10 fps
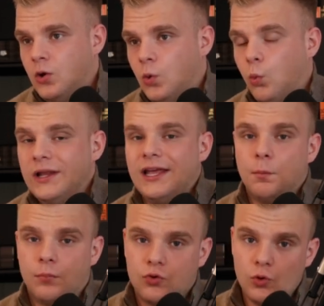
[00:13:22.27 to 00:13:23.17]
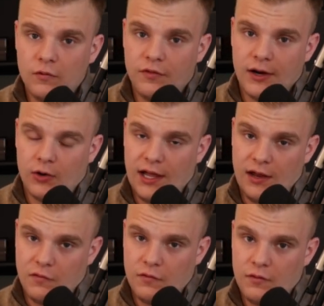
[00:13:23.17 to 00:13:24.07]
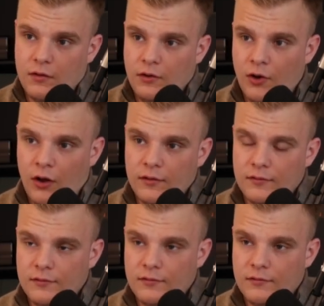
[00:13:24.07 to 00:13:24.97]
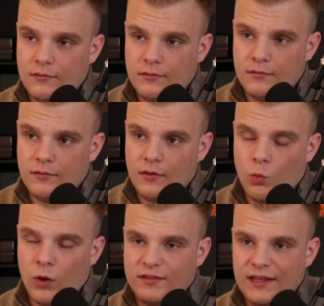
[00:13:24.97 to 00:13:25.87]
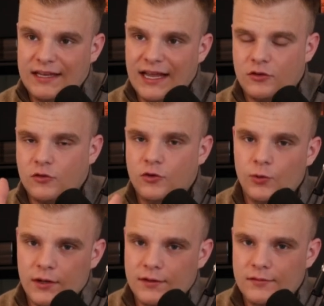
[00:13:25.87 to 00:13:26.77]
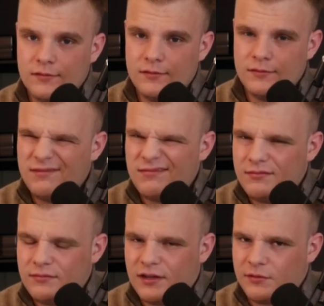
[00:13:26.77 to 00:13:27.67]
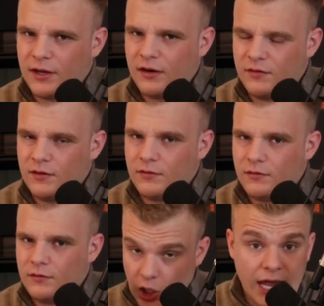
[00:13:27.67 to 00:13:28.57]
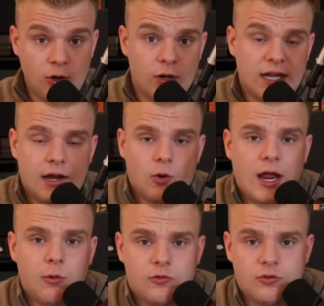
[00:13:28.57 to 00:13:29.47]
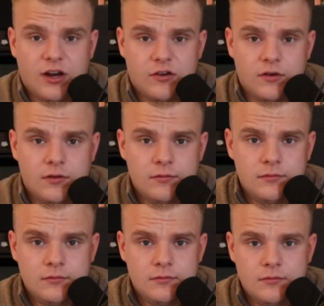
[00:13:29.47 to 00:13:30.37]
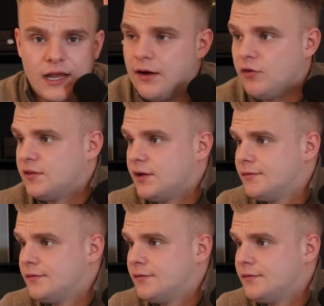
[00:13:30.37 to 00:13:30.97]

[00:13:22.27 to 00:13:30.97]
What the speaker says: will improve their life, not what they get to do it. Doesn't make any sense. And you want to get okay with rejection in everything.